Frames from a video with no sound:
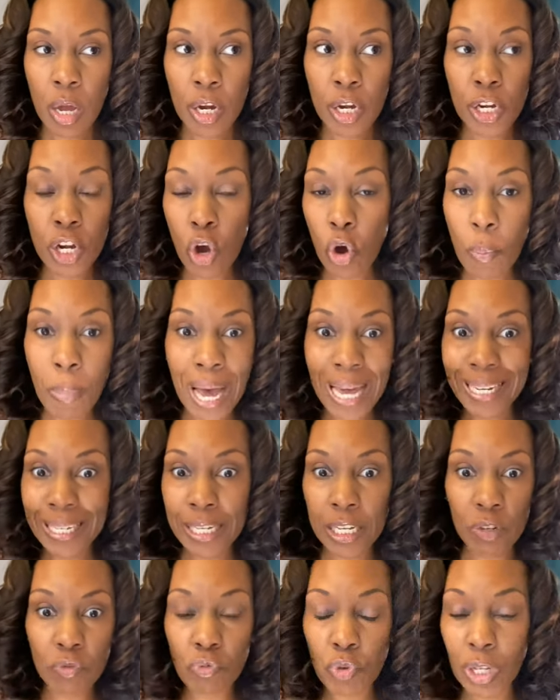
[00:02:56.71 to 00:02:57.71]
nobody
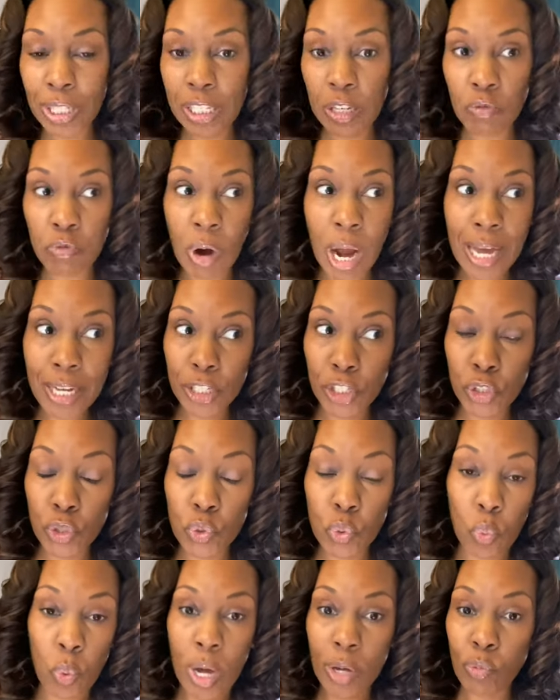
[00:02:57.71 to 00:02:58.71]
can really rock
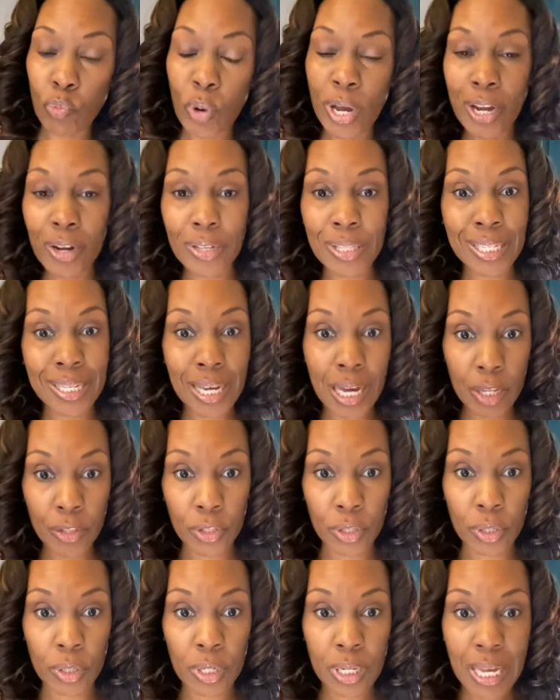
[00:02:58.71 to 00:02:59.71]
you one way or the
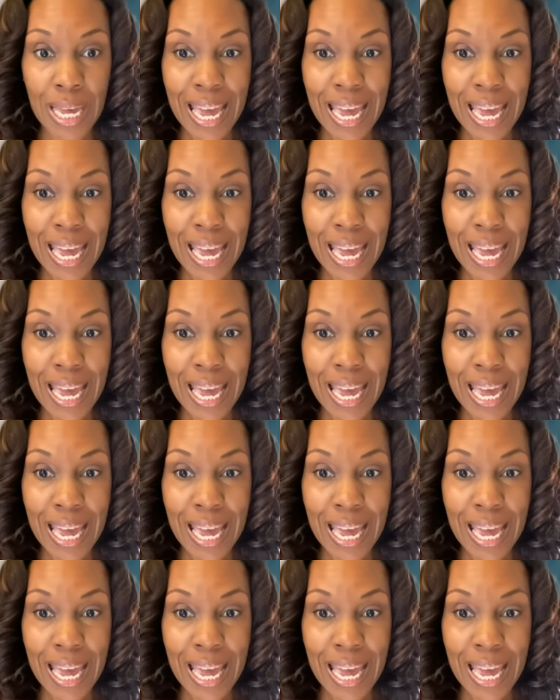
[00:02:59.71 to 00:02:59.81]
other.